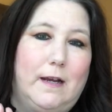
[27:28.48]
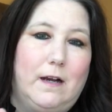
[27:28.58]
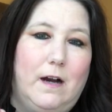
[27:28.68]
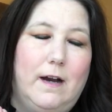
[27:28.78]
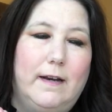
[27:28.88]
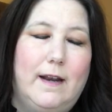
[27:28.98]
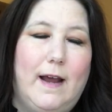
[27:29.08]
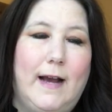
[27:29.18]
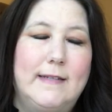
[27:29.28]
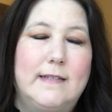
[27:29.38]
gone.
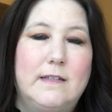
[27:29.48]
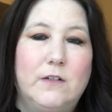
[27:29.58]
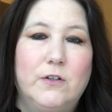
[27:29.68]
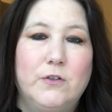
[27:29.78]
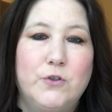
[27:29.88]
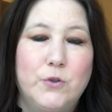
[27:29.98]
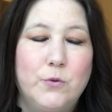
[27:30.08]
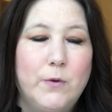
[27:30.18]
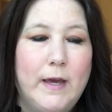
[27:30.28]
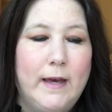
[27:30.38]
I still
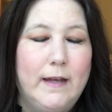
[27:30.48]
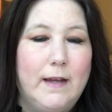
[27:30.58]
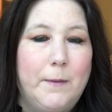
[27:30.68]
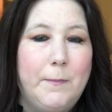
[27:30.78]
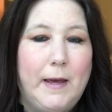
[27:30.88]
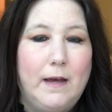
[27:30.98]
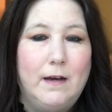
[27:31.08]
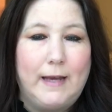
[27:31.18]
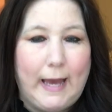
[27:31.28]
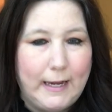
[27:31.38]
do get
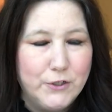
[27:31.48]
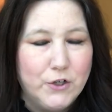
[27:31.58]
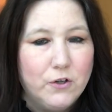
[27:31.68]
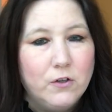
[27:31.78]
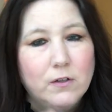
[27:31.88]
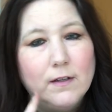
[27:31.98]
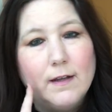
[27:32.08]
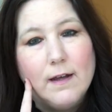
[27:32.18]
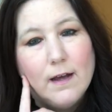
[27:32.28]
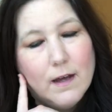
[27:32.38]
occasional
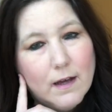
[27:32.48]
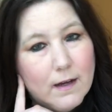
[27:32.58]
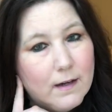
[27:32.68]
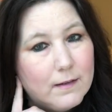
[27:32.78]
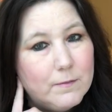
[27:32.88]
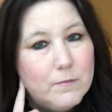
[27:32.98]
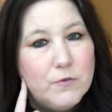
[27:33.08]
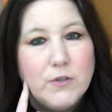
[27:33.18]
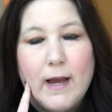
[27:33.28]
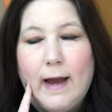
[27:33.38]

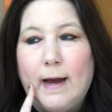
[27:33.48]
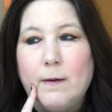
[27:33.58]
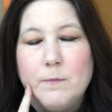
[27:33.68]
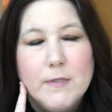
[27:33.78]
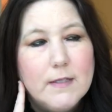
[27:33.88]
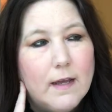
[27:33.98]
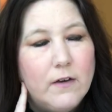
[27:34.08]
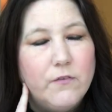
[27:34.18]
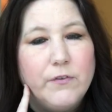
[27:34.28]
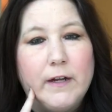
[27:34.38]
jabs
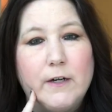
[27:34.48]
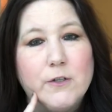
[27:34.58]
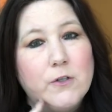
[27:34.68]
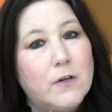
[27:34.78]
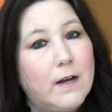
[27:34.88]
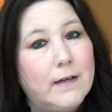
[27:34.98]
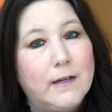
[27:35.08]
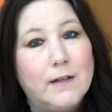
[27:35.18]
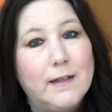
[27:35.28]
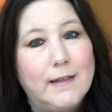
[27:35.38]
and flares. They're not
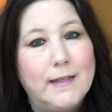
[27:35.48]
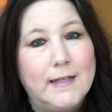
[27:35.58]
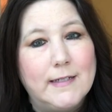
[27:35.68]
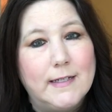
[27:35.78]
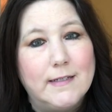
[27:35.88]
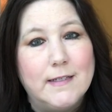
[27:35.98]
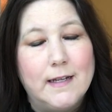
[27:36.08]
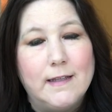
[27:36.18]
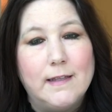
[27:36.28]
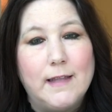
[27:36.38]
nearly at the
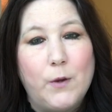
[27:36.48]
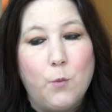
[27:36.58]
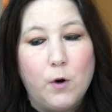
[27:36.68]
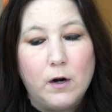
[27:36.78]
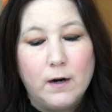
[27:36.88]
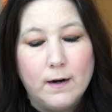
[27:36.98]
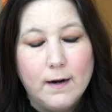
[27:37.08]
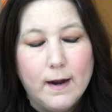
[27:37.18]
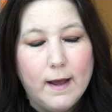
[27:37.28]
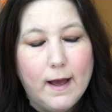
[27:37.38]
intensity that they were,
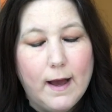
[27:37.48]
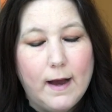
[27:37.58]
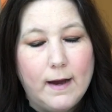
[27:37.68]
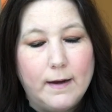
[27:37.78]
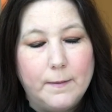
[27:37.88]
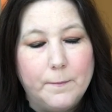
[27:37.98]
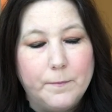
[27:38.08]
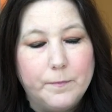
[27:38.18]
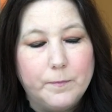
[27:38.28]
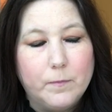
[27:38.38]

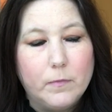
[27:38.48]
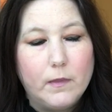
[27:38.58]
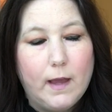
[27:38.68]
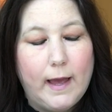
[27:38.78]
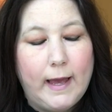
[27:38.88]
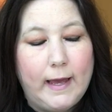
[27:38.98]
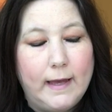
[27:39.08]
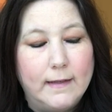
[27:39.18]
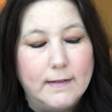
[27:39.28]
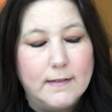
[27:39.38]

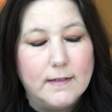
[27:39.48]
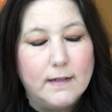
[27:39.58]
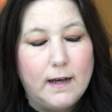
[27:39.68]
and